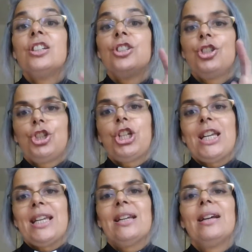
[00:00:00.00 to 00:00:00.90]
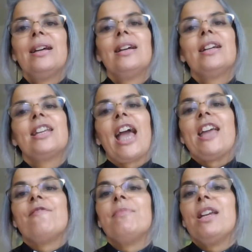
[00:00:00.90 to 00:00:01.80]
She
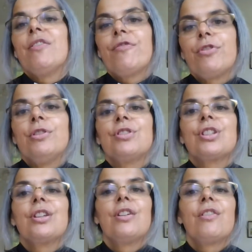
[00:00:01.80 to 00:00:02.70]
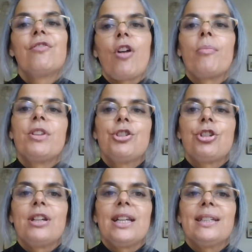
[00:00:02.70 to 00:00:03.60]
gave me fruit from the
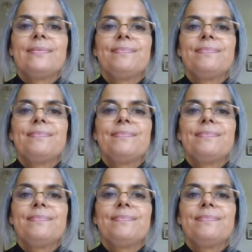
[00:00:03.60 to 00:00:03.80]
tree.